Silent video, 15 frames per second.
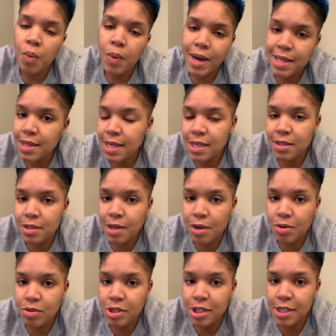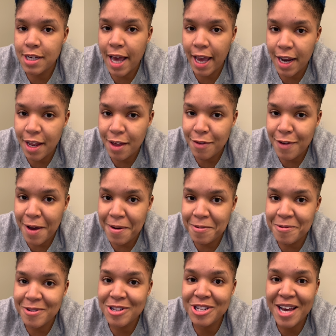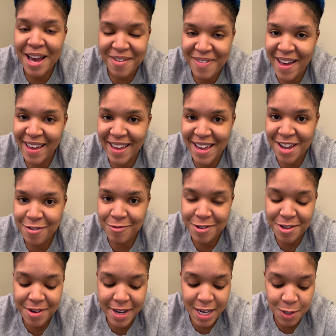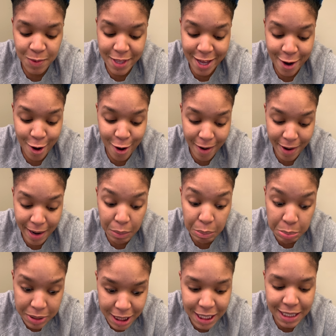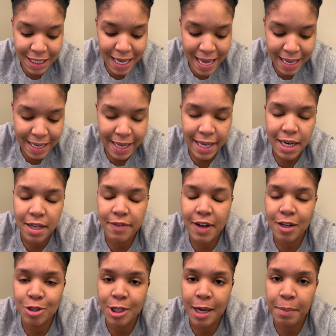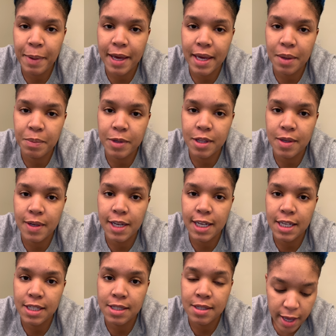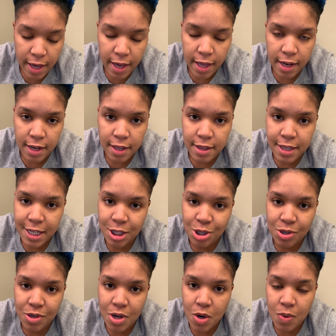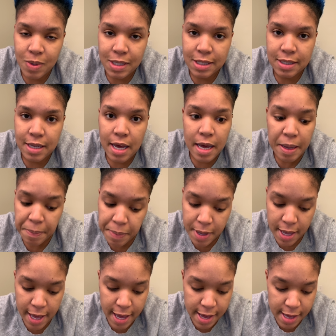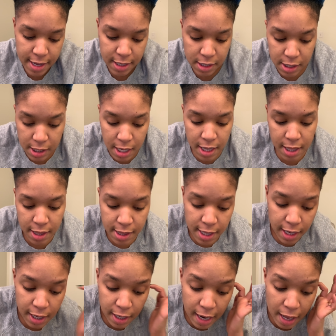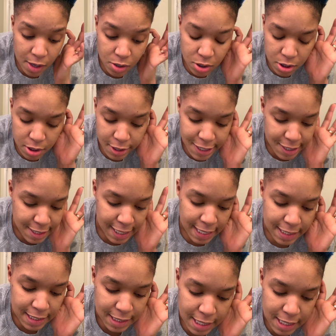When these go to negative, I will check back in with you guys. When they are completely at negative, I'll check back in with you guys and let you know what's up, and then I'll start testing.